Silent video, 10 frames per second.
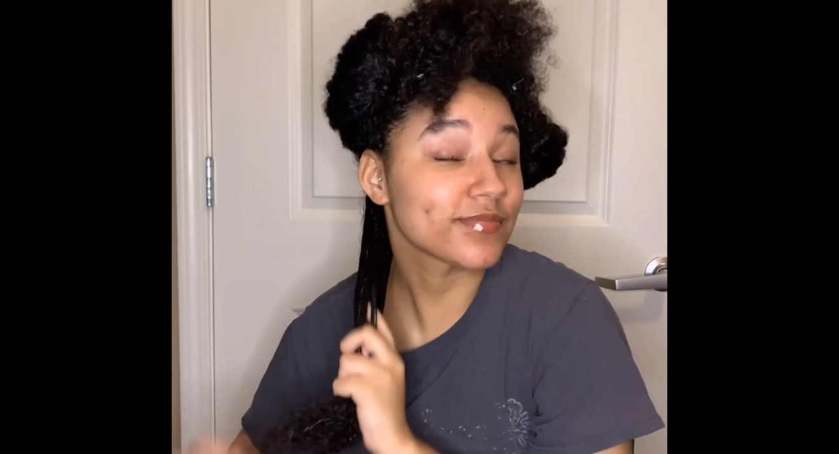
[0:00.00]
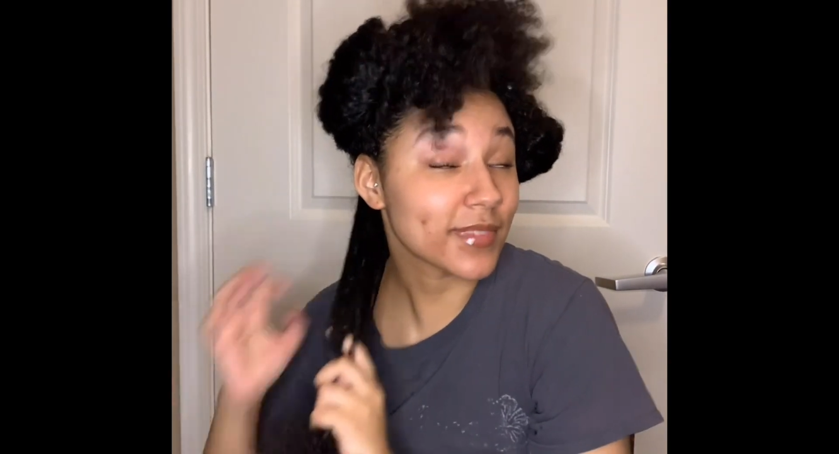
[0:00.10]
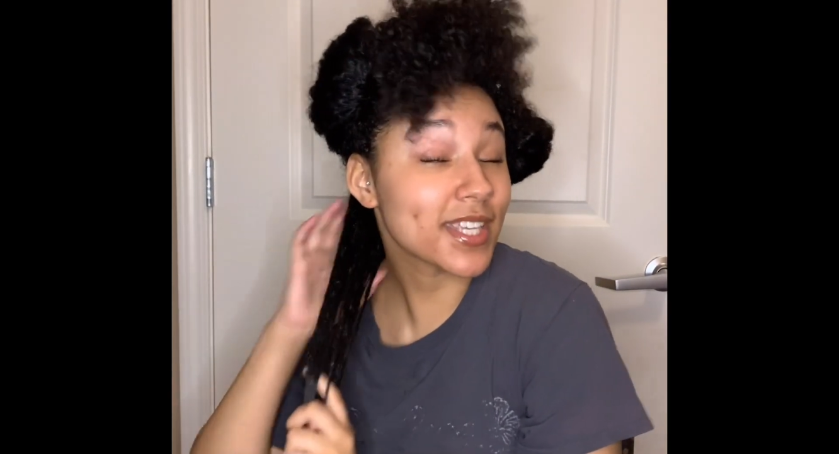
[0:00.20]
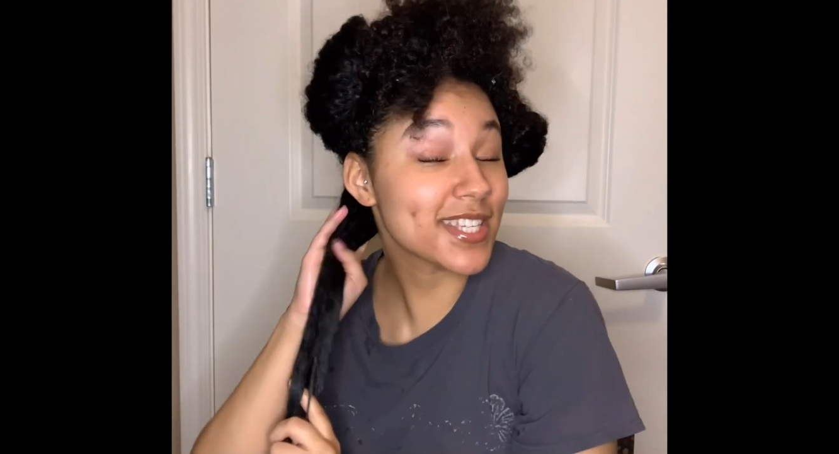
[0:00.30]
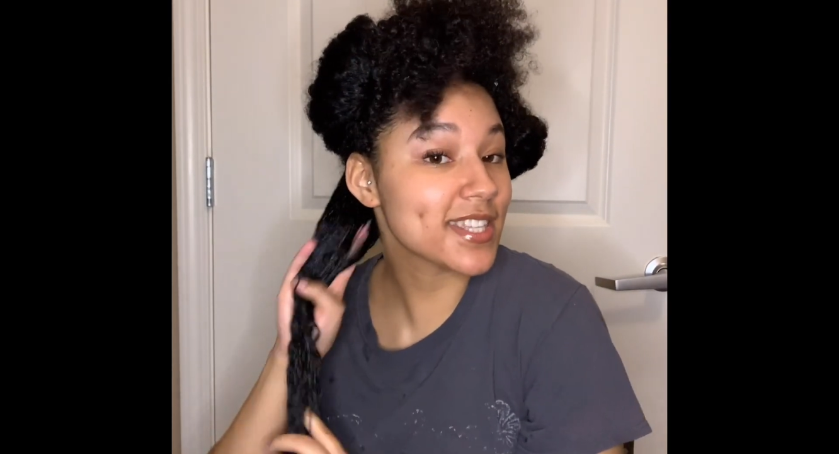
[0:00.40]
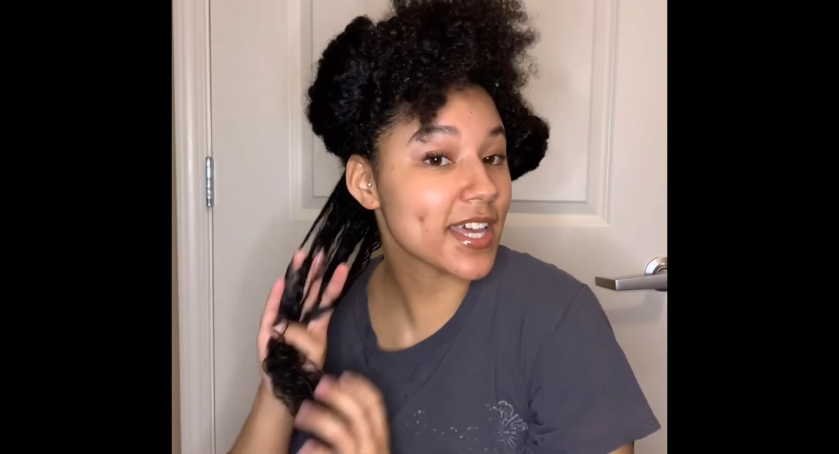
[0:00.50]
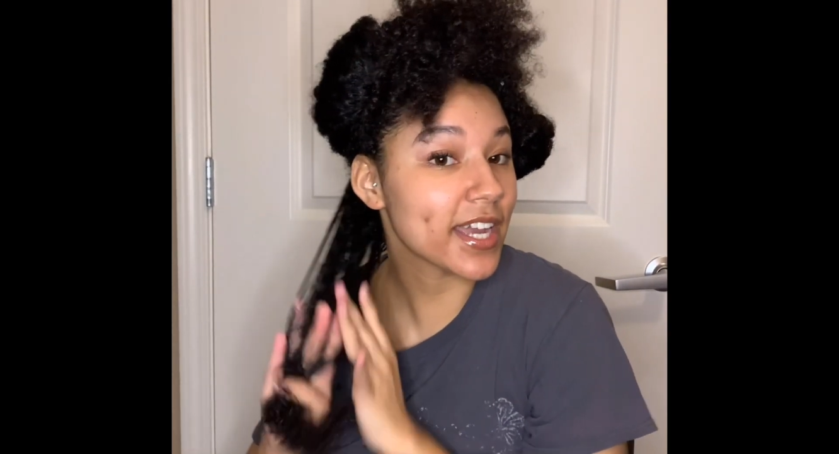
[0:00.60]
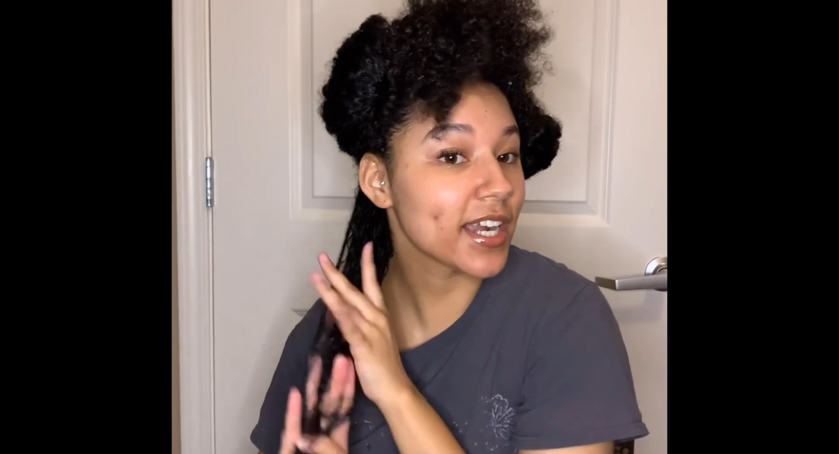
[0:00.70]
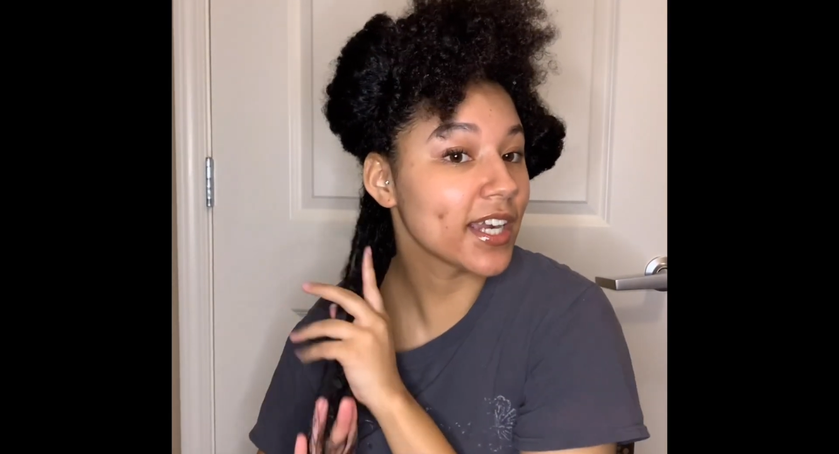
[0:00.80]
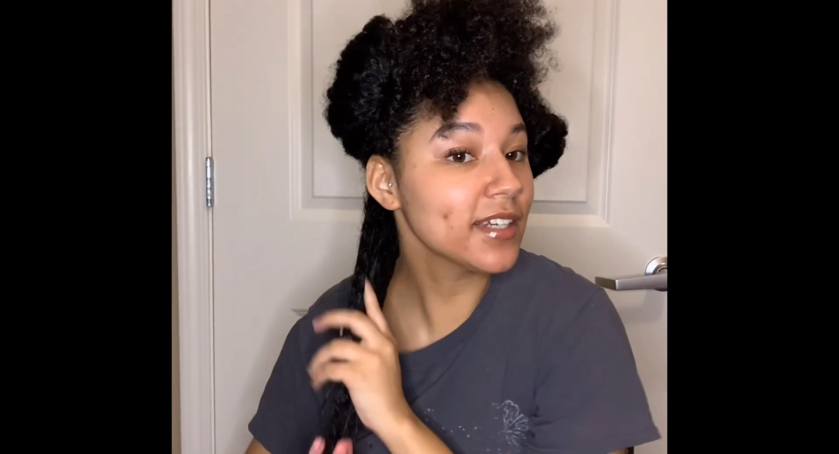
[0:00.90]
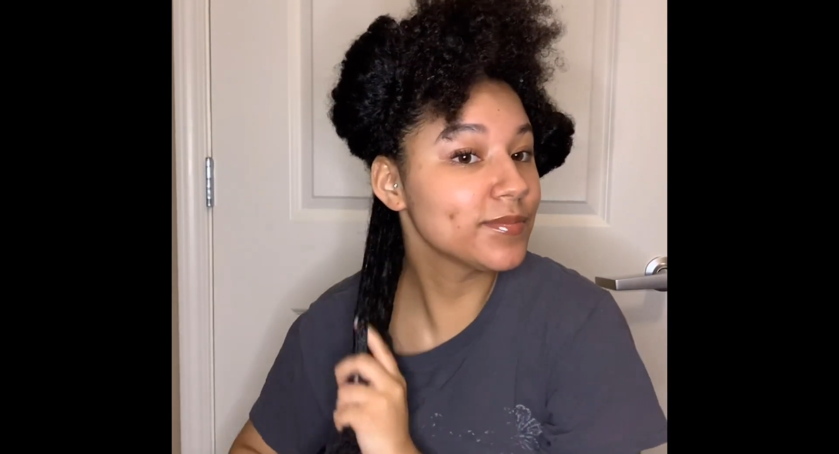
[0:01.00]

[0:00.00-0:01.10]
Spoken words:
is there.